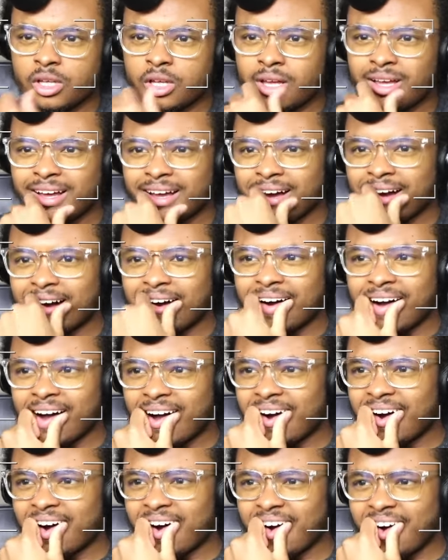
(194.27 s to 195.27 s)

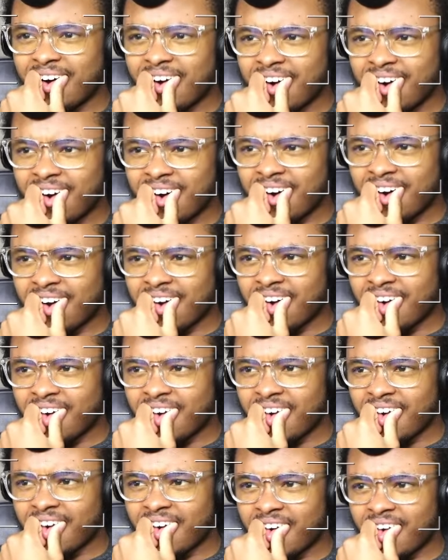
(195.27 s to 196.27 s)

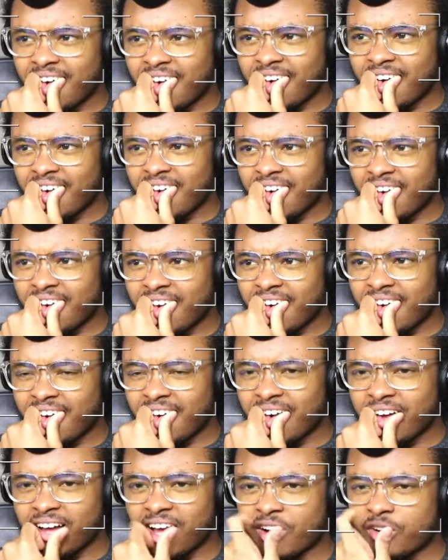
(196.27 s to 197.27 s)
I
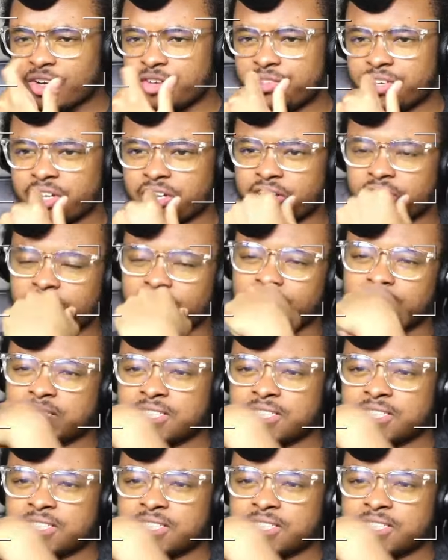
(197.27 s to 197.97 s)
don't even care to guess.